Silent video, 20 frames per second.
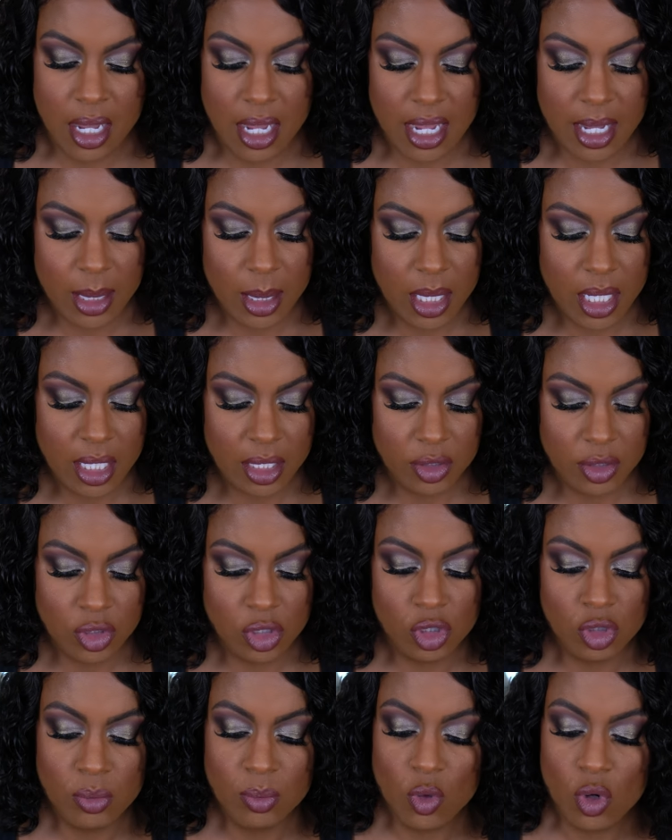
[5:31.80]
And then
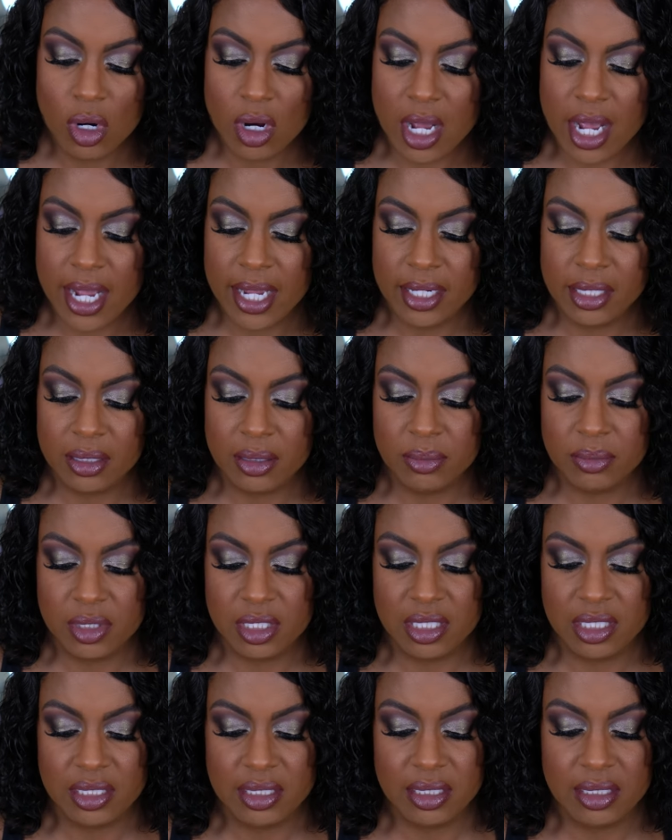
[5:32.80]
two more
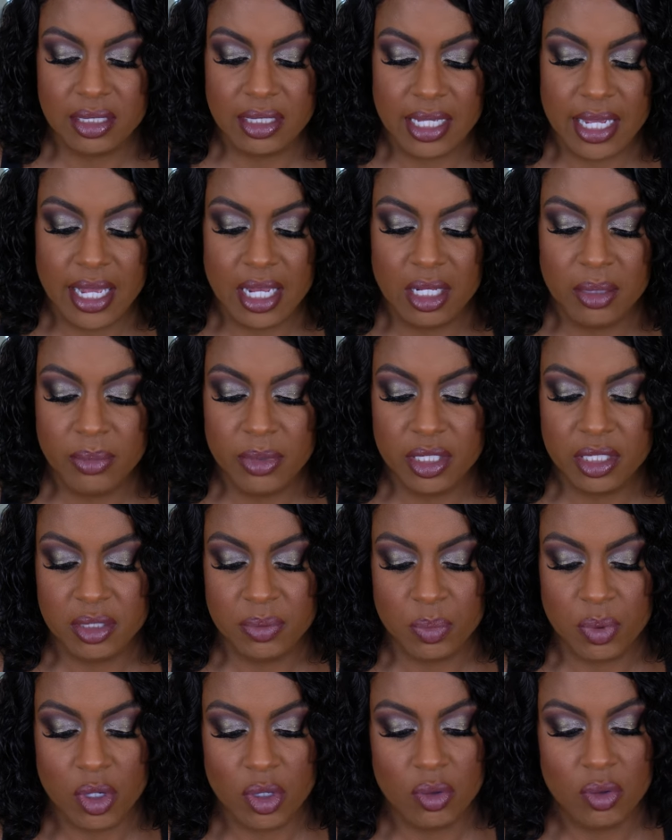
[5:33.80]
items. This is the
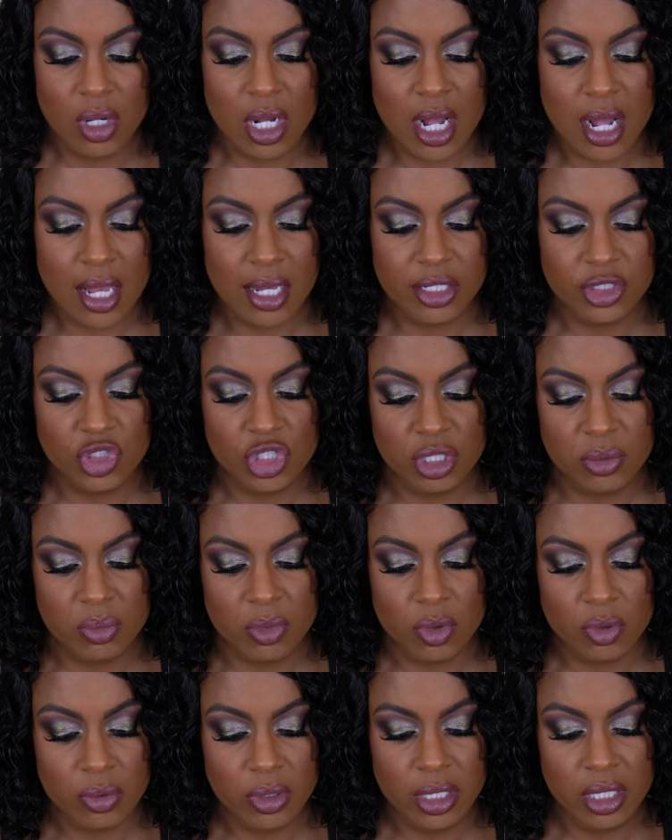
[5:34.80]
Elemis Pro Collagen
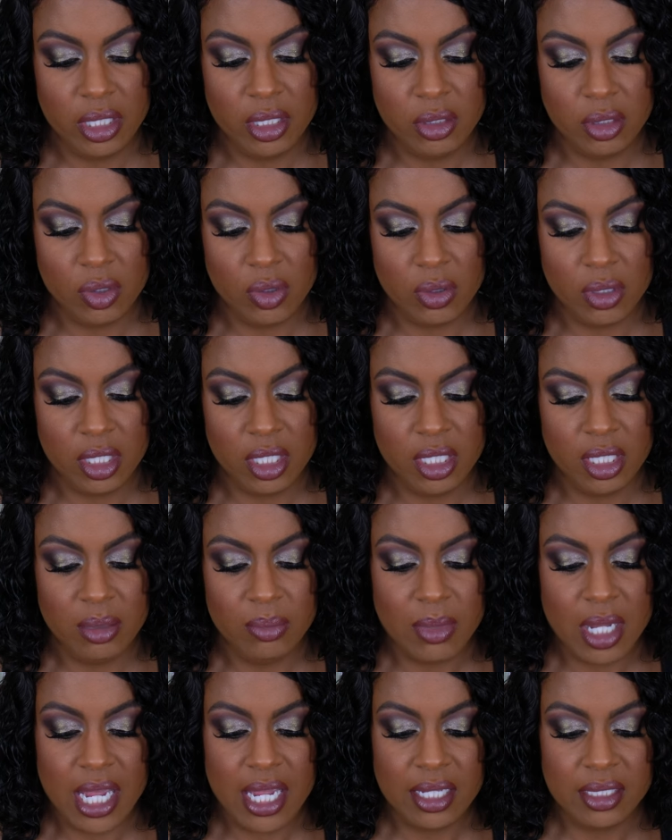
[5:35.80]
Marine
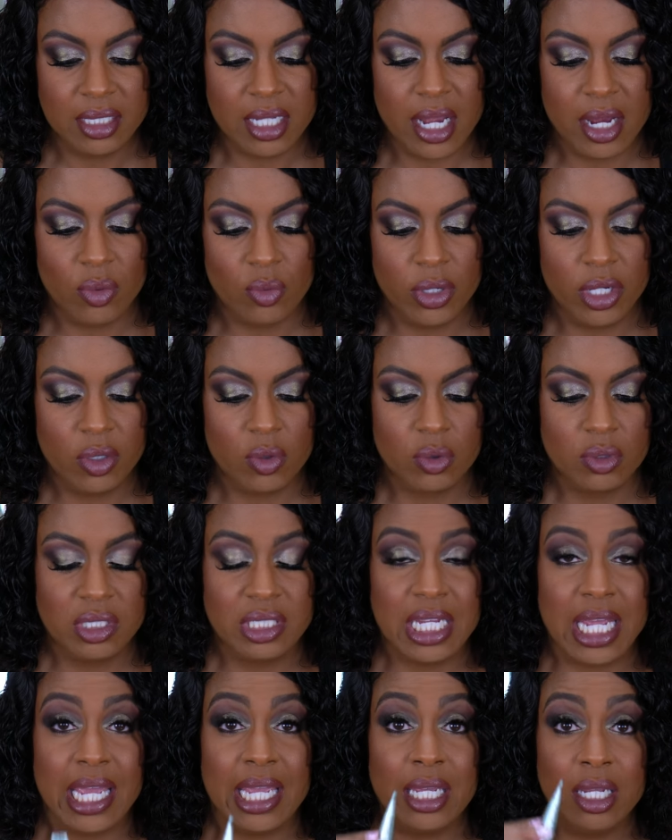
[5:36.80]
Cream Anti-Wrinkle
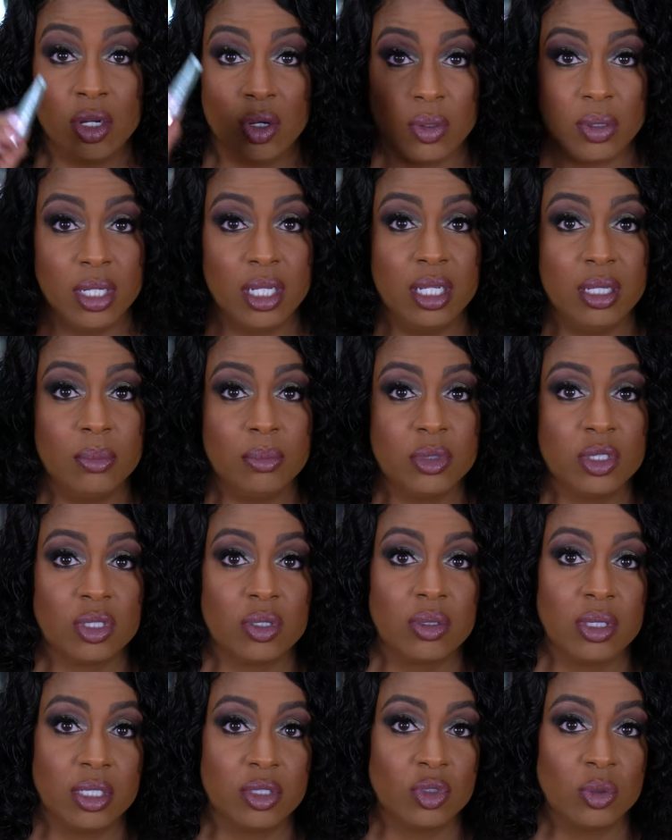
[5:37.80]
Day Cream.
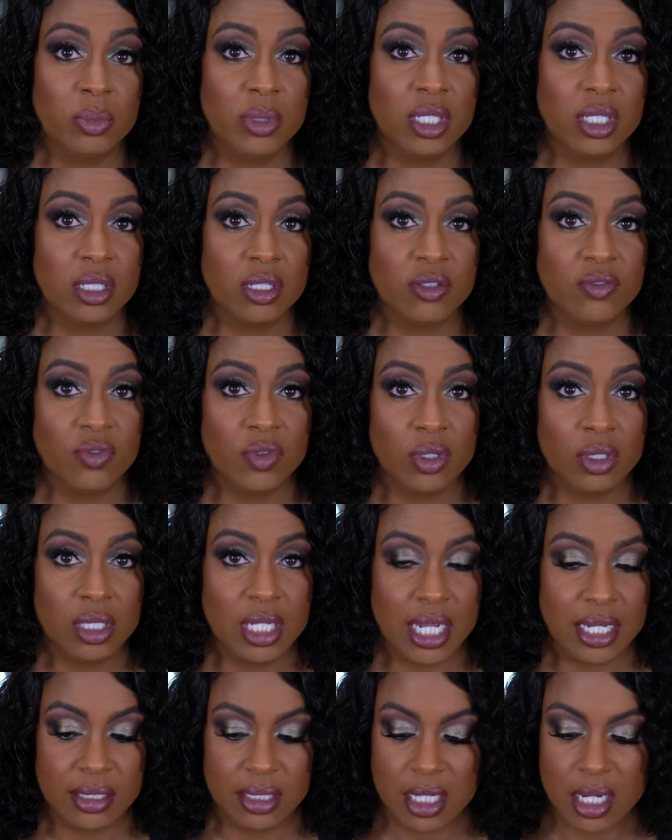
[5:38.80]
So this will be good for
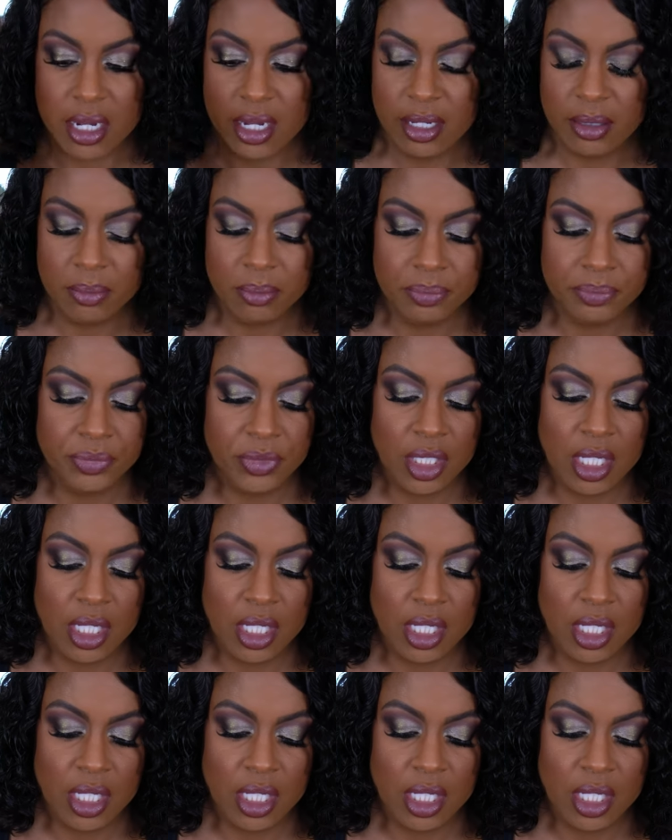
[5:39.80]
daytime.